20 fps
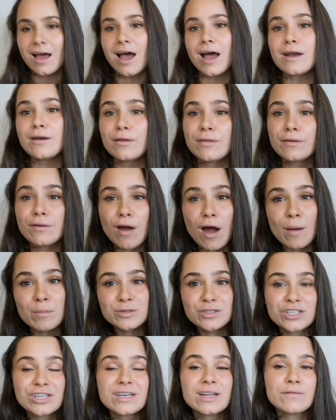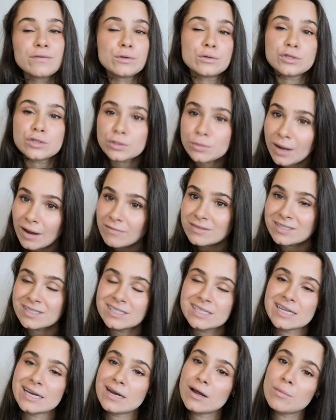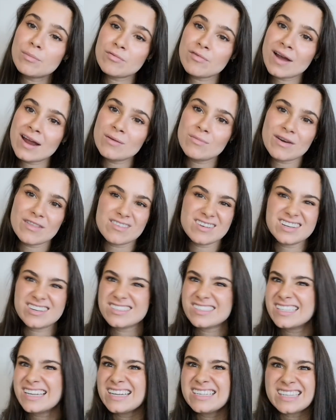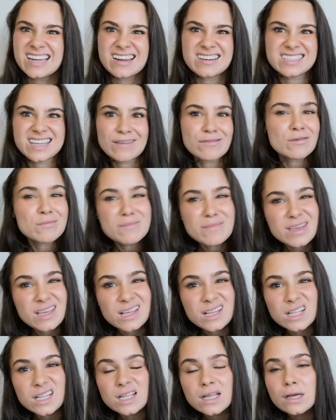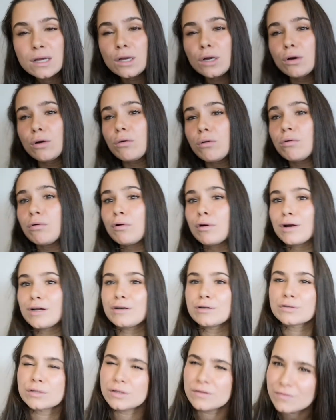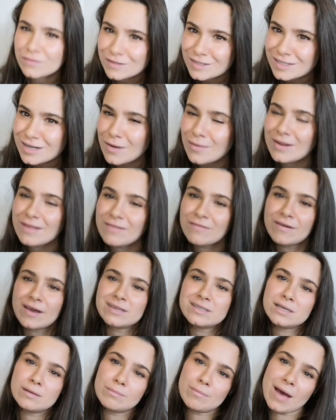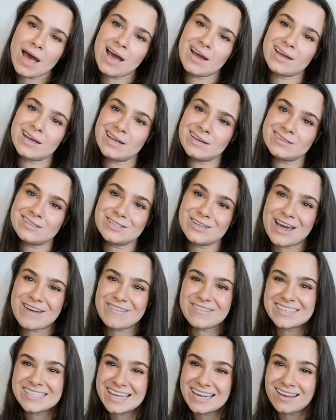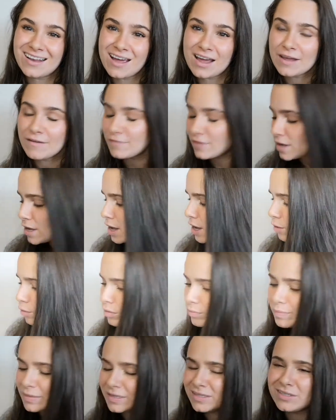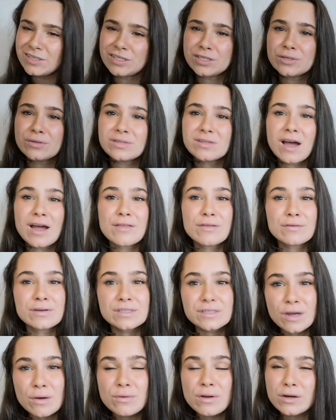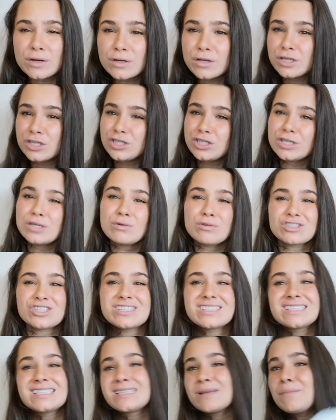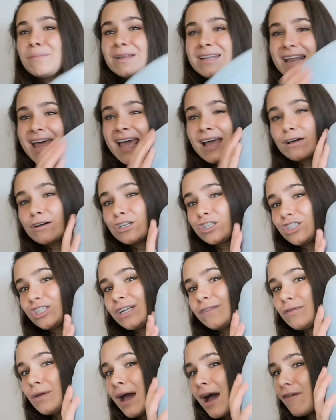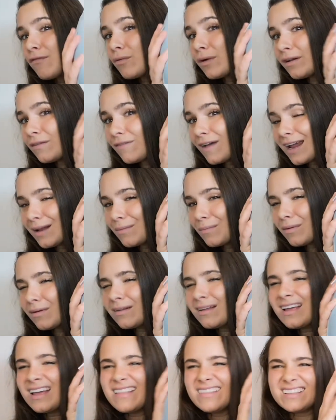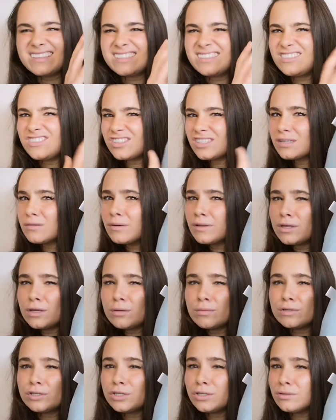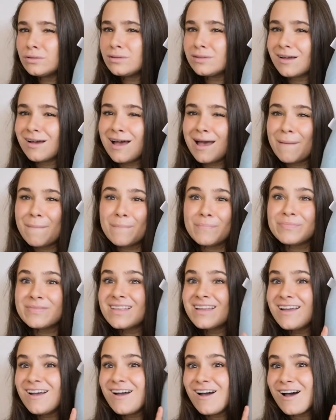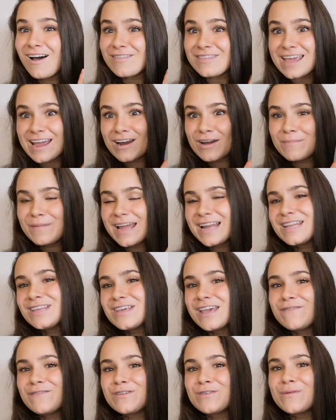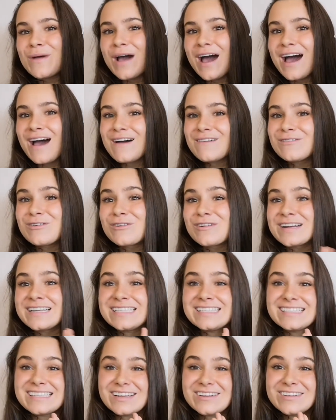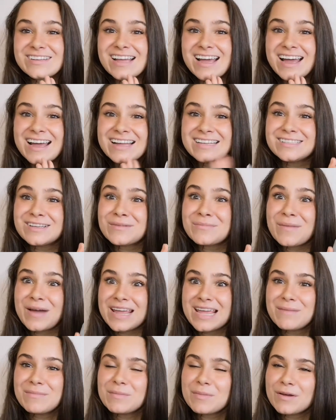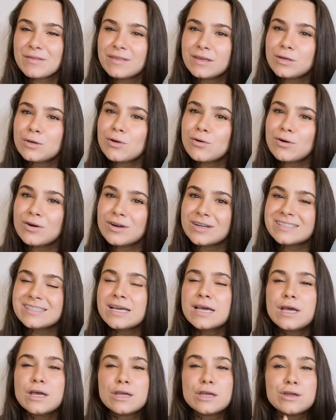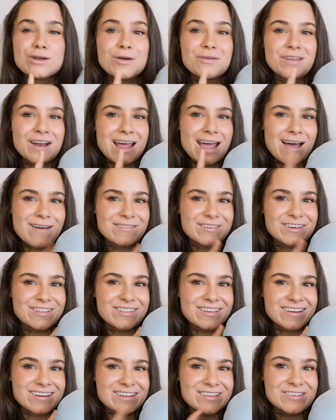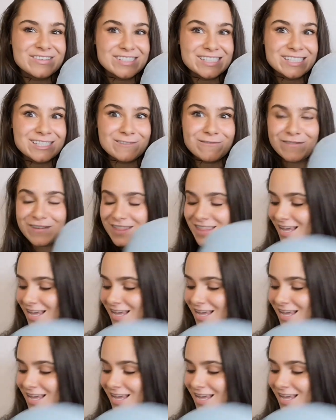Another option, if you do have to sit upright, whether you're sitting down to have a meal or you're sort of slowly phasing back into everyday life, would be to use either a donut cushion or just a simple neck cushion if you have one available. This is just the one that you would use on the airplane. If you have already done my hypnobirthing course, you know that I have other uses for